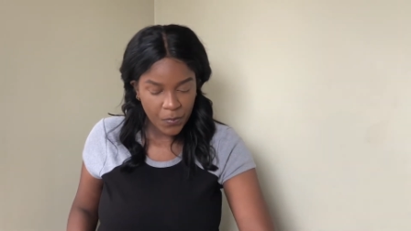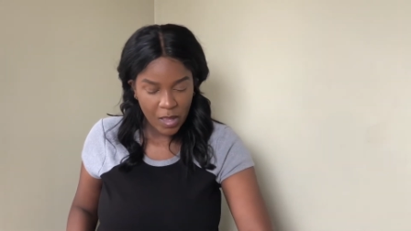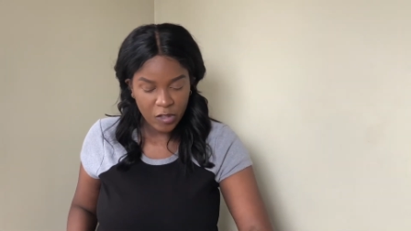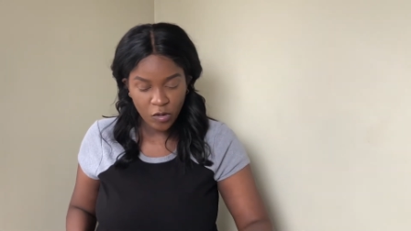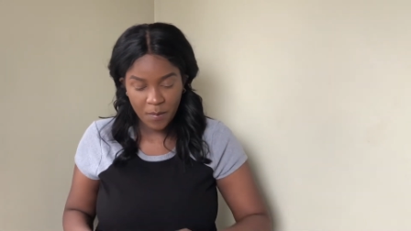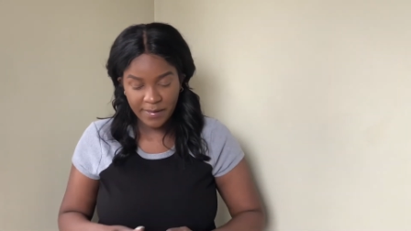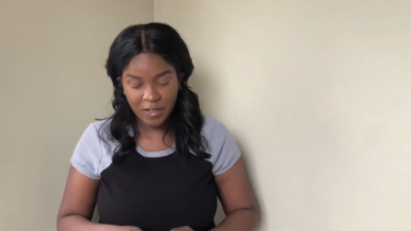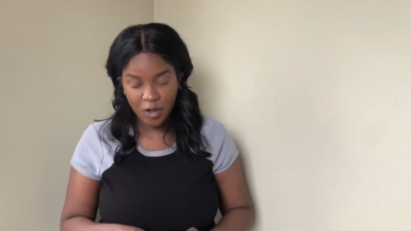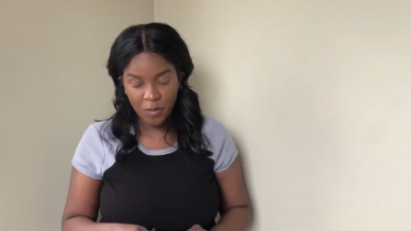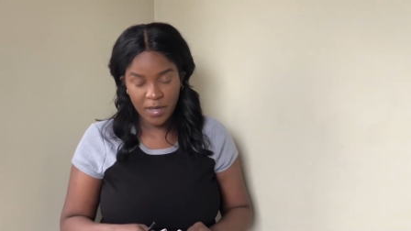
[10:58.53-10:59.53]
So I'm about to
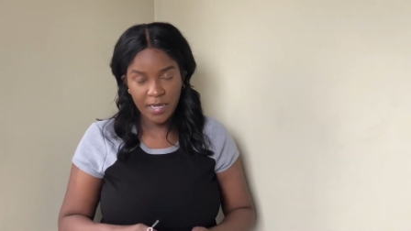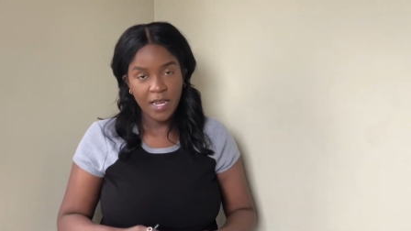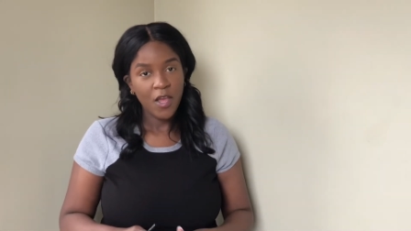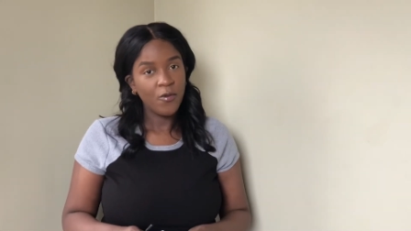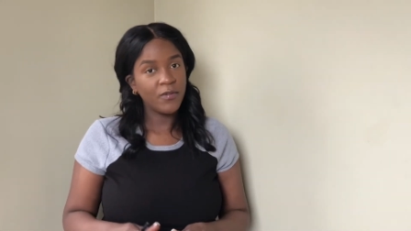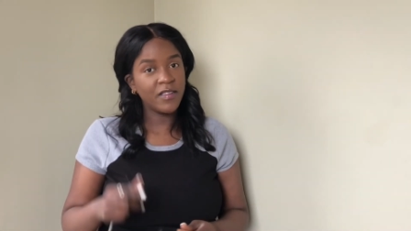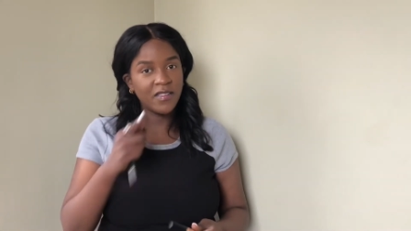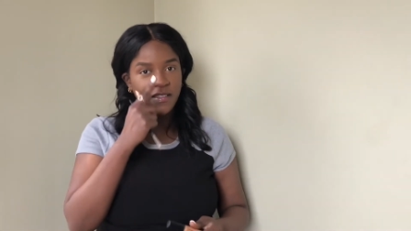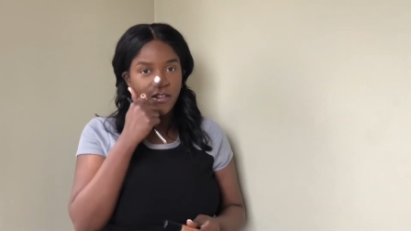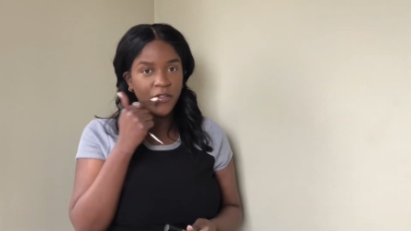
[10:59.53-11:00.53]
go in with the
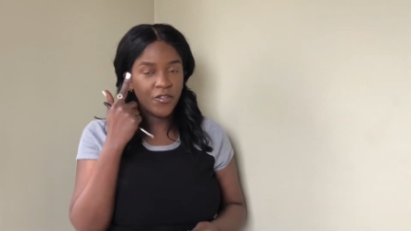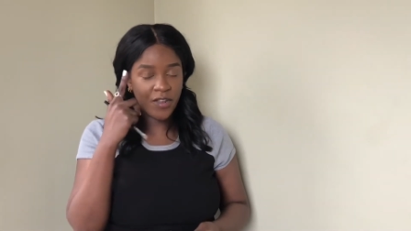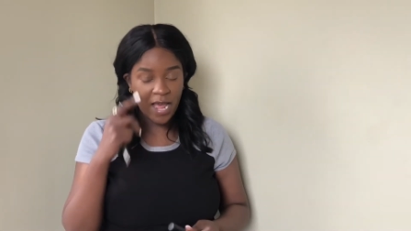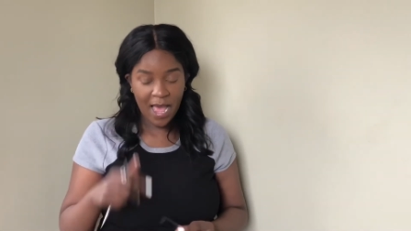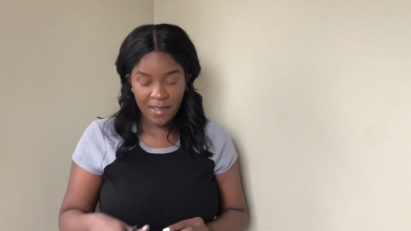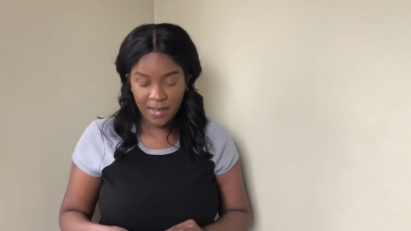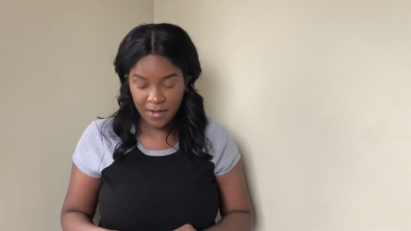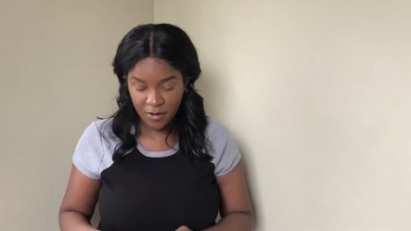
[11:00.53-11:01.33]
concealer that I highlighted